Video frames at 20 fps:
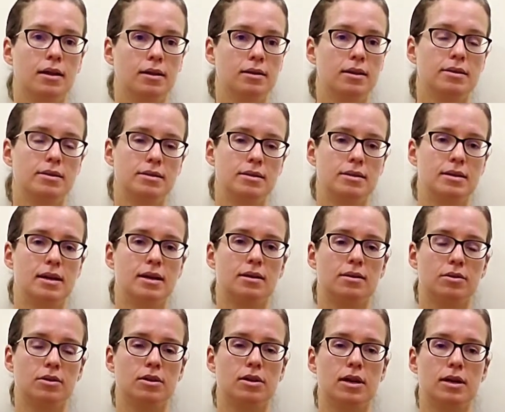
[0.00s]
this is a
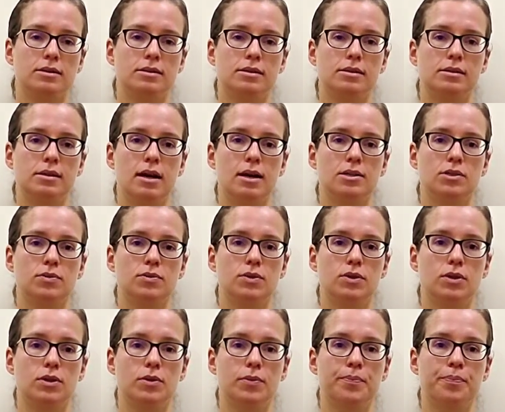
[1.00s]
good exercise for
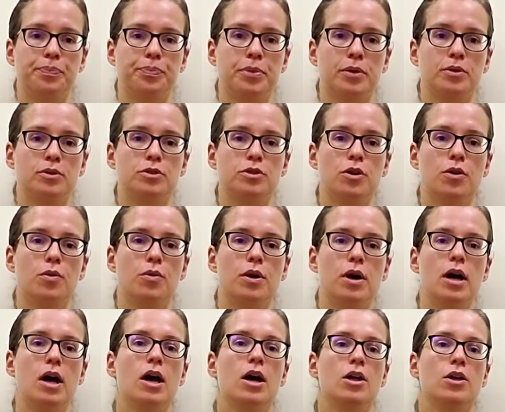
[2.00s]
you. So
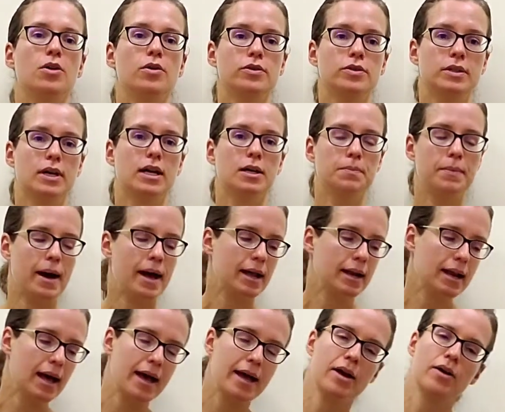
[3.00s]
you start by
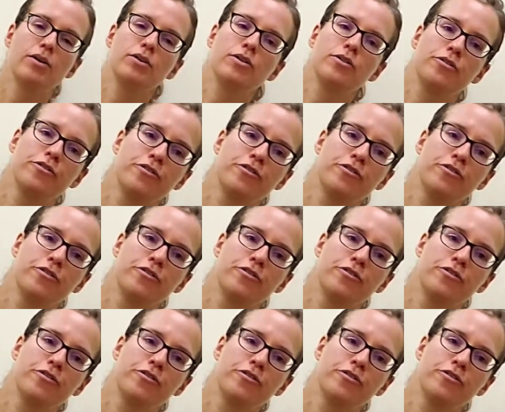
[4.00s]
lying on your